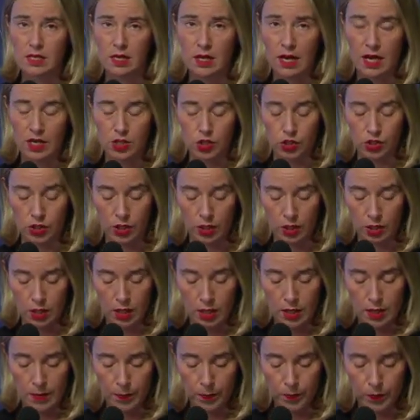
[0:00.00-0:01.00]
a national
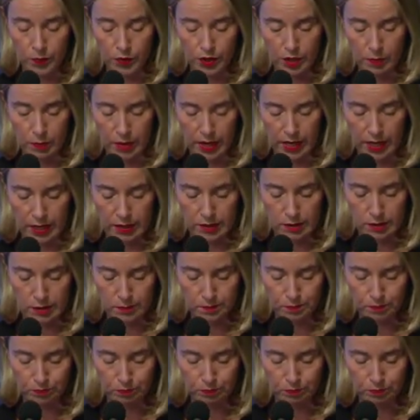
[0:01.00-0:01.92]
debate.